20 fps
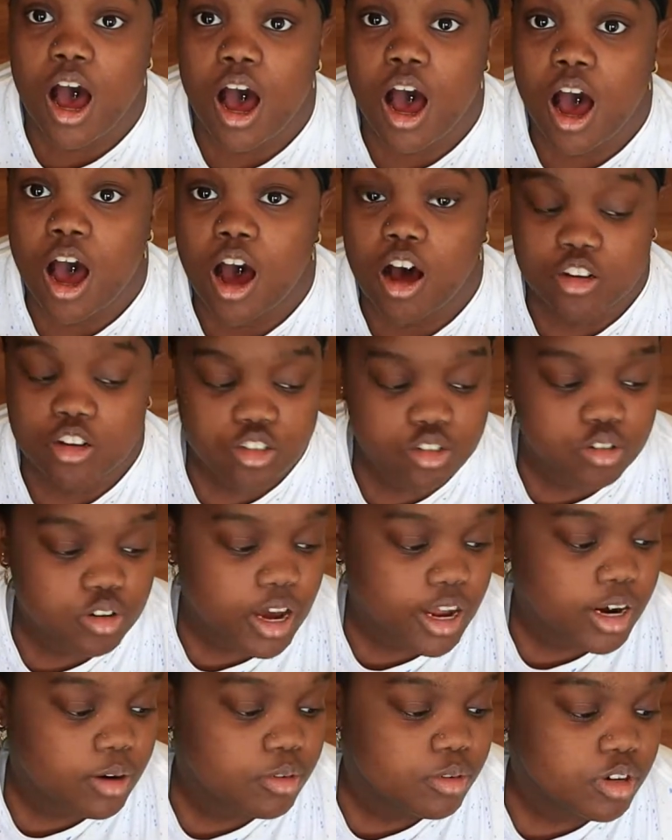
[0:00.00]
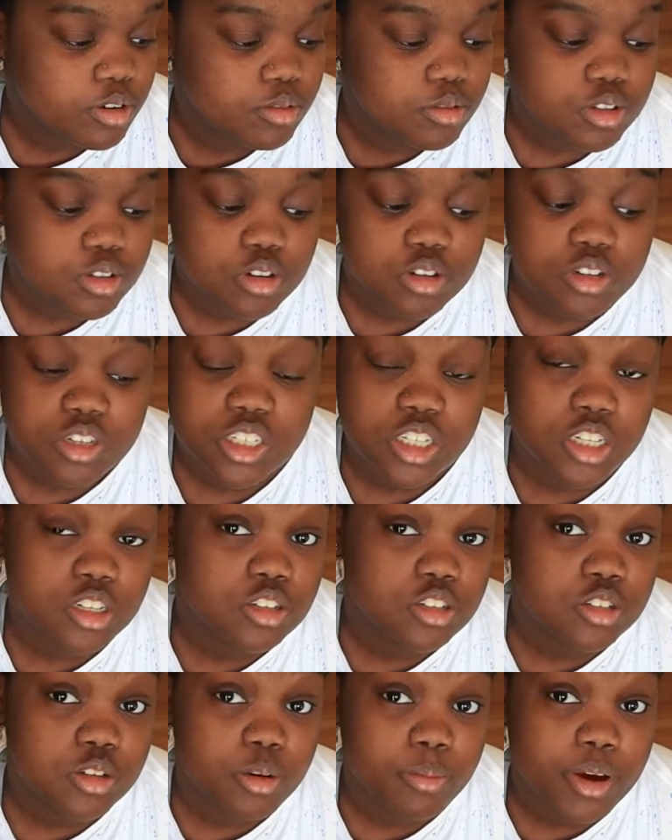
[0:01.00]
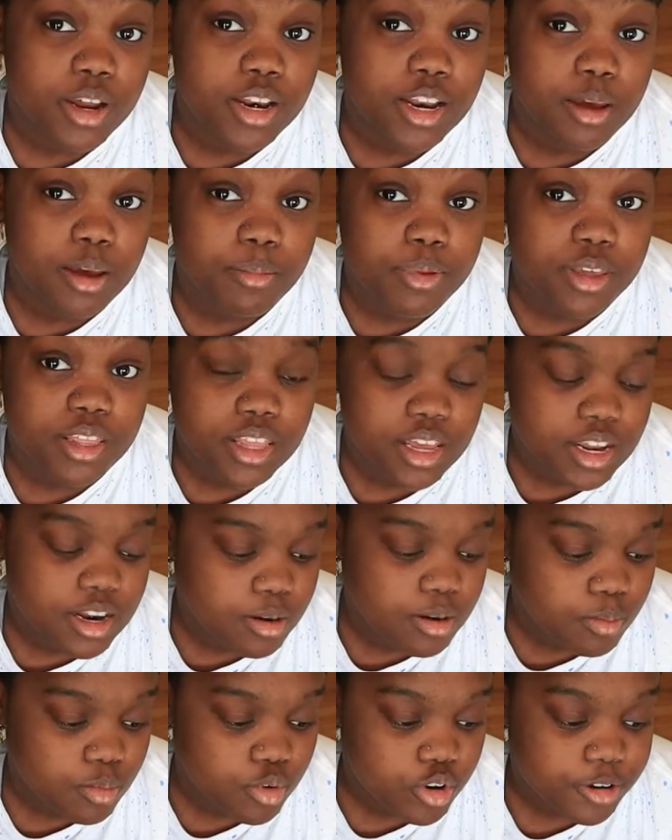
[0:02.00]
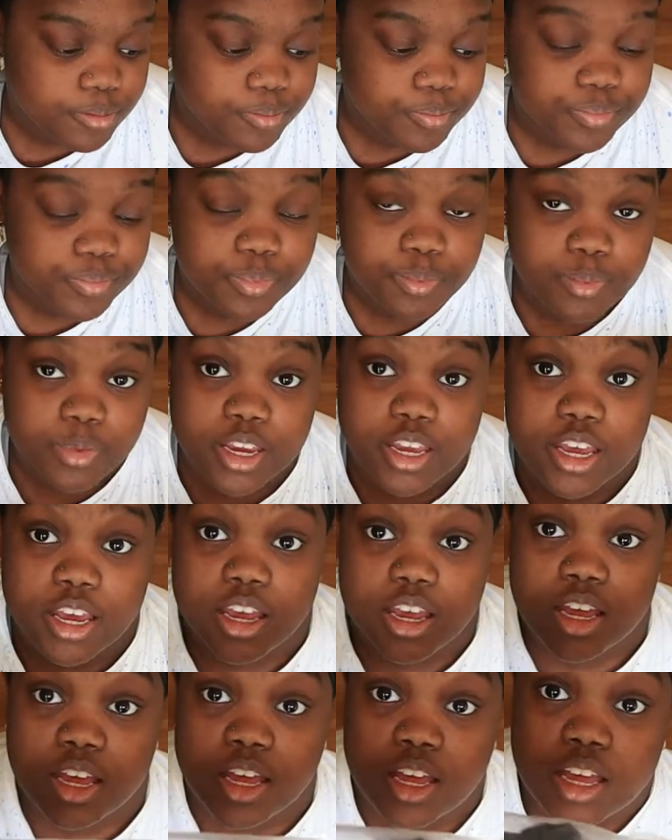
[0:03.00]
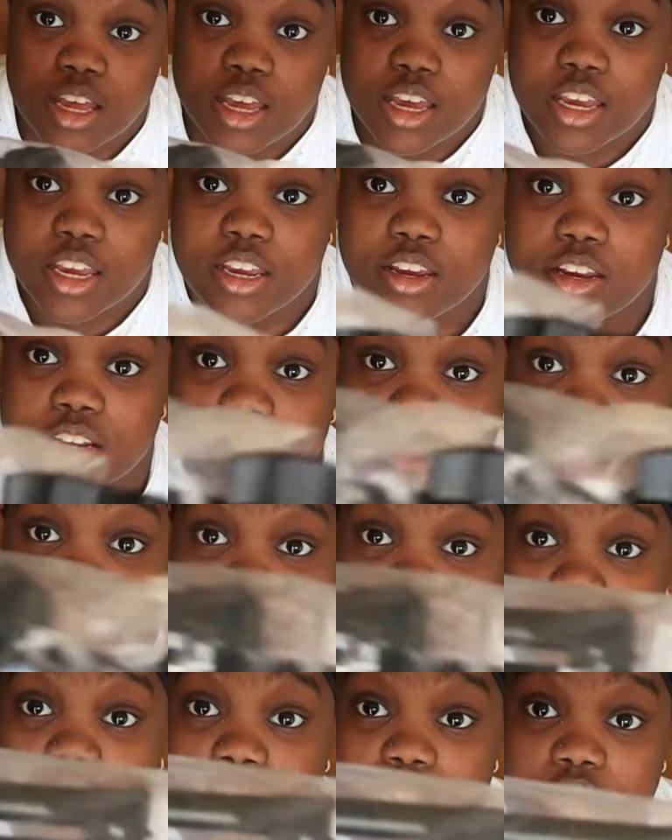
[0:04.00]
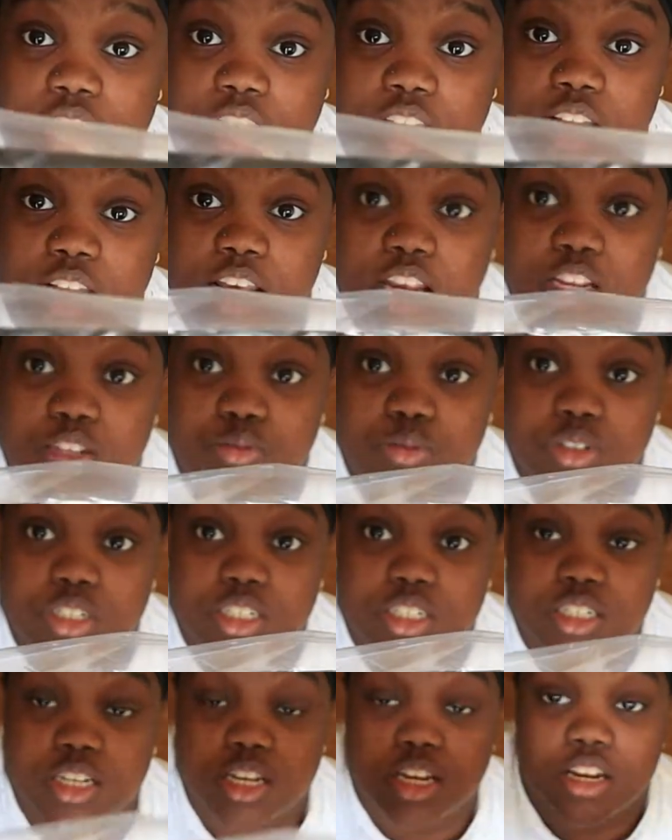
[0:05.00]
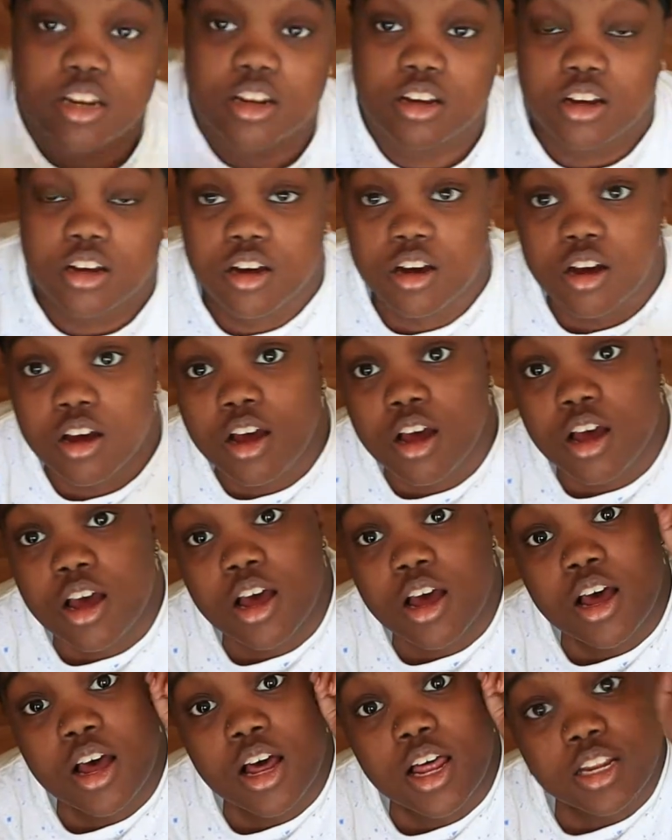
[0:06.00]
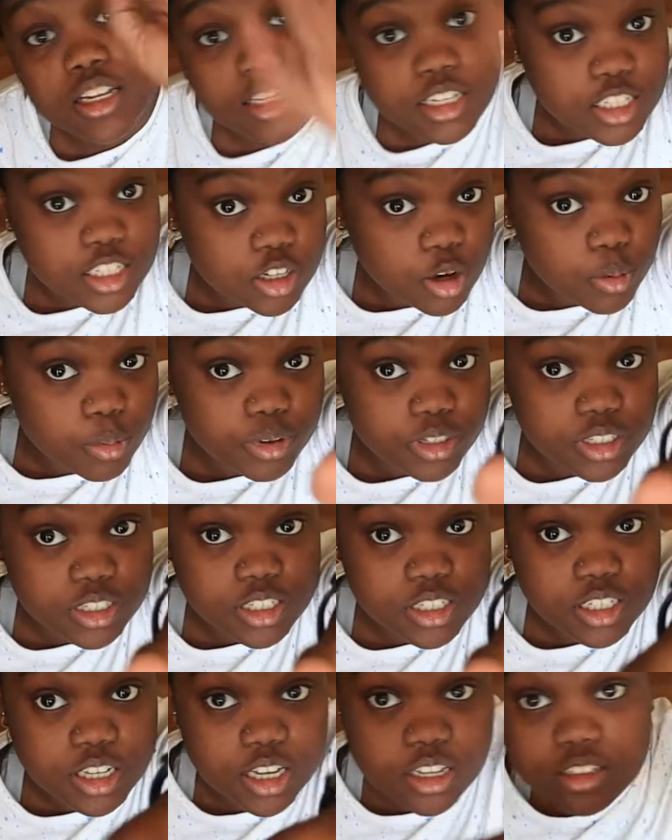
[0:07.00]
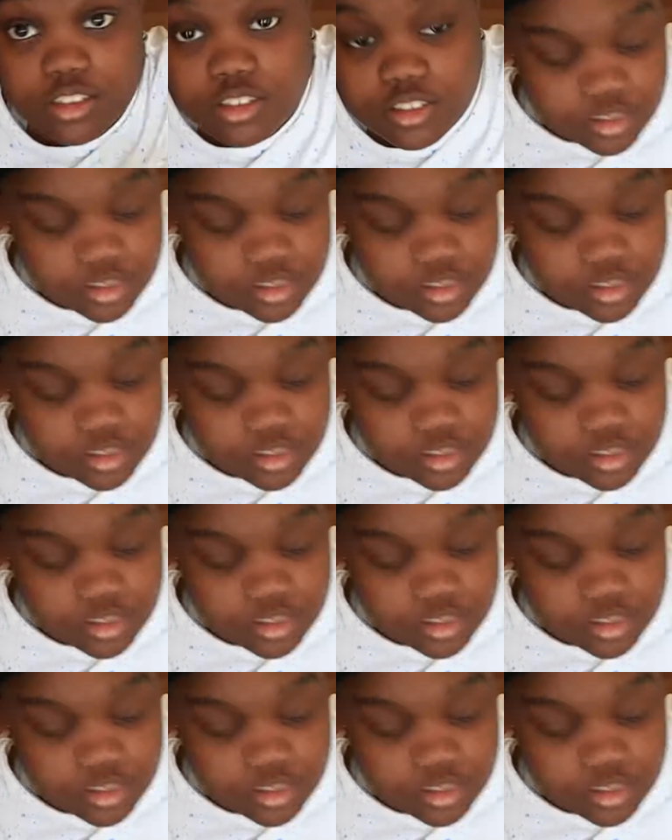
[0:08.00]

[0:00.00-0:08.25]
I also got it when it was on sale, so it might not be that anymore. But yeah, here's the stand as we said. Let's go put this together.